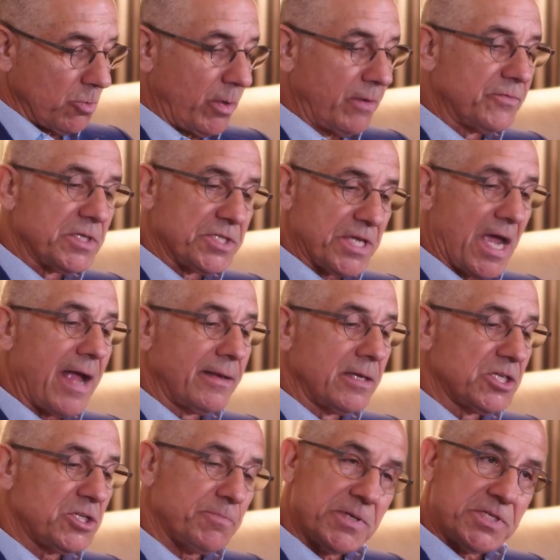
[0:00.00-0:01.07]
we've designed
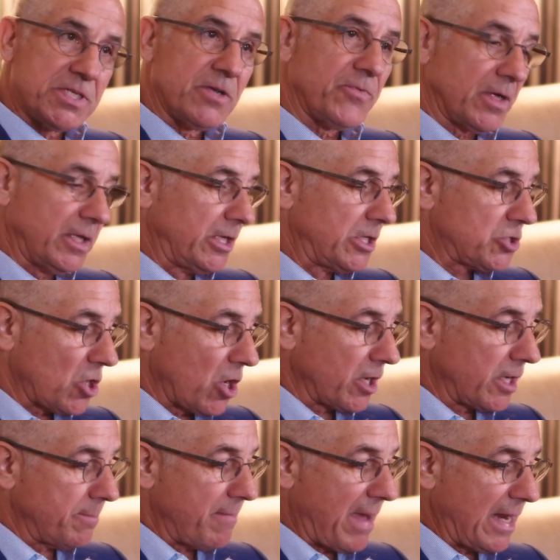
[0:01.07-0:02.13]
this specifically to
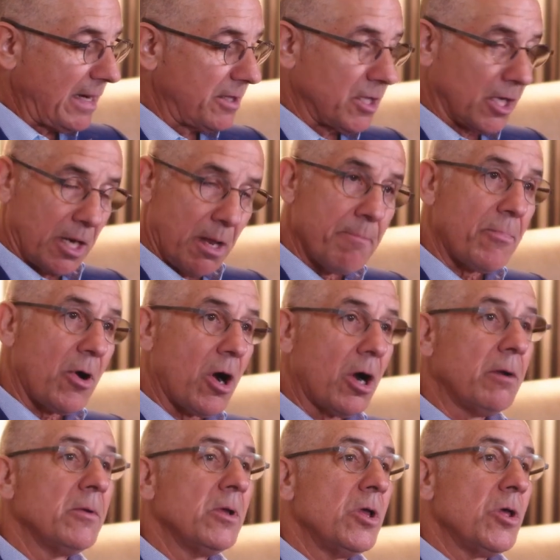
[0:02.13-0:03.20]
target mainly the lumbar,